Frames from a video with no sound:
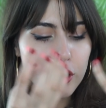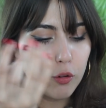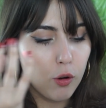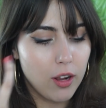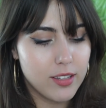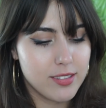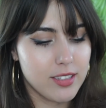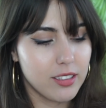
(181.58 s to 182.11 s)

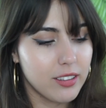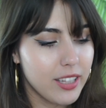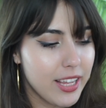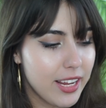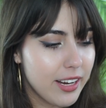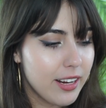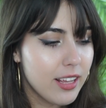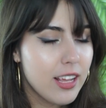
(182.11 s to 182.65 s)
across the
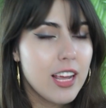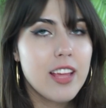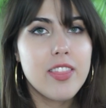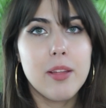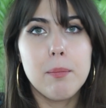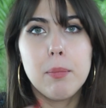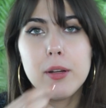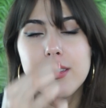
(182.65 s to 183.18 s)
lid,
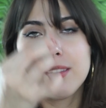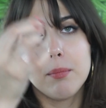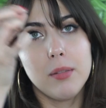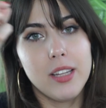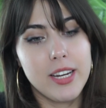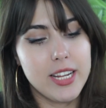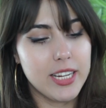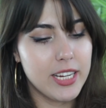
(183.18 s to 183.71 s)
then put some
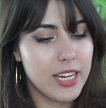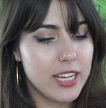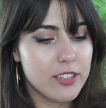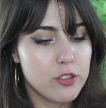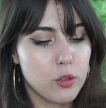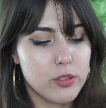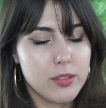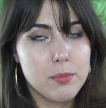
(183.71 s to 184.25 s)
Linen
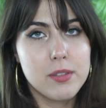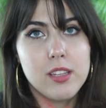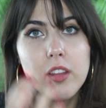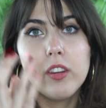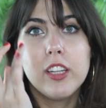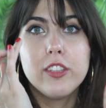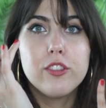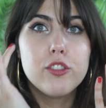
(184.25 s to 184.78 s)
Kiss or some
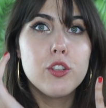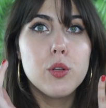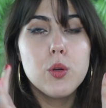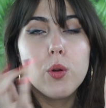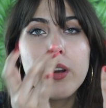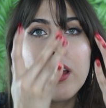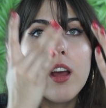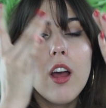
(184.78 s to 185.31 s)
Sunlit
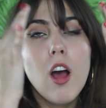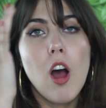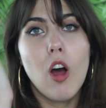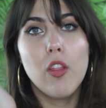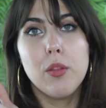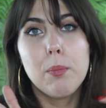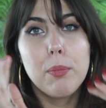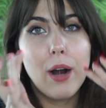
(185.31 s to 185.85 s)
Dune
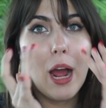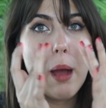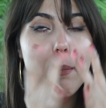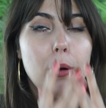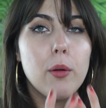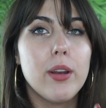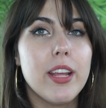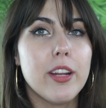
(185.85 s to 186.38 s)
on the brow
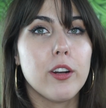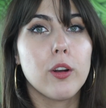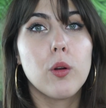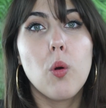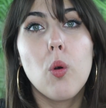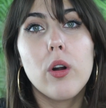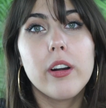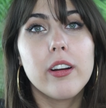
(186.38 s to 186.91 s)
bone inner
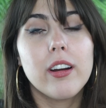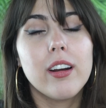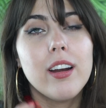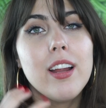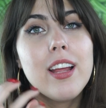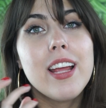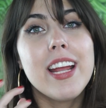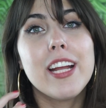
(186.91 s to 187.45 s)
corner.